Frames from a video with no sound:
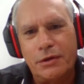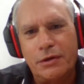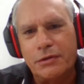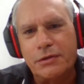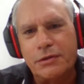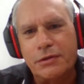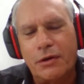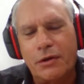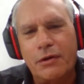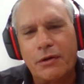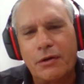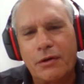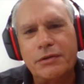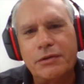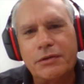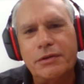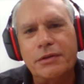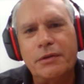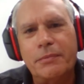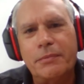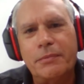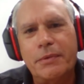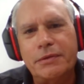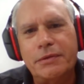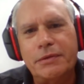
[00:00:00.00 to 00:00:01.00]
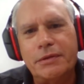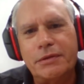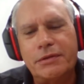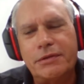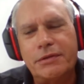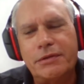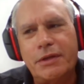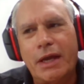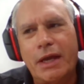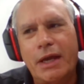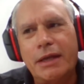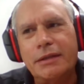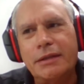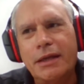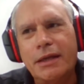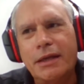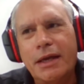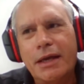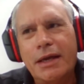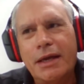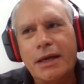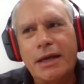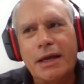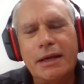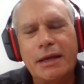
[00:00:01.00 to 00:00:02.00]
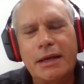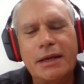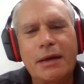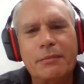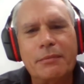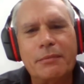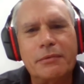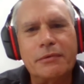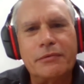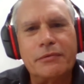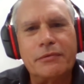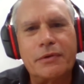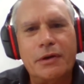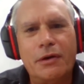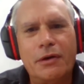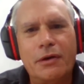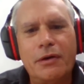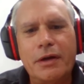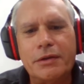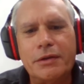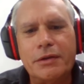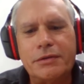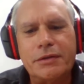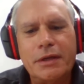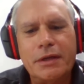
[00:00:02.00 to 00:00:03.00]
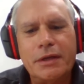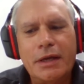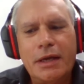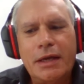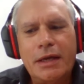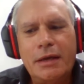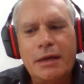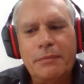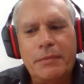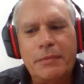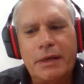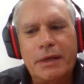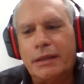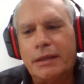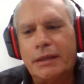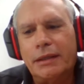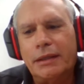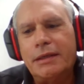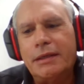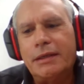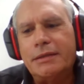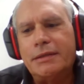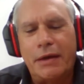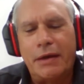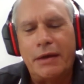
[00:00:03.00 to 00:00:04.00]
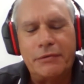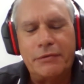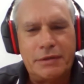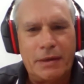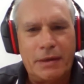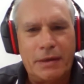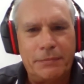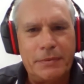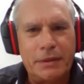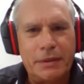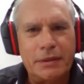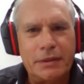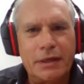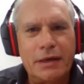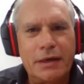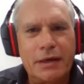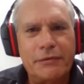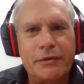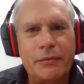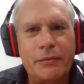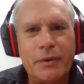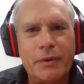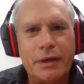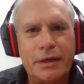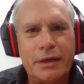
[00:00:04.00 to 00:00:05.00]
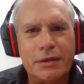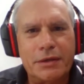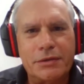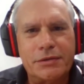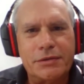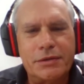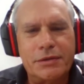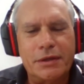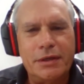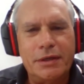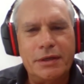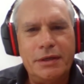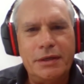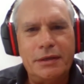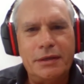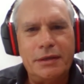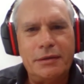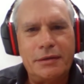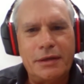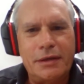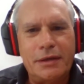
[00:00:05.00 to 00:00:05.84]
size in your business and number of clients, but at least have something that everyone can see,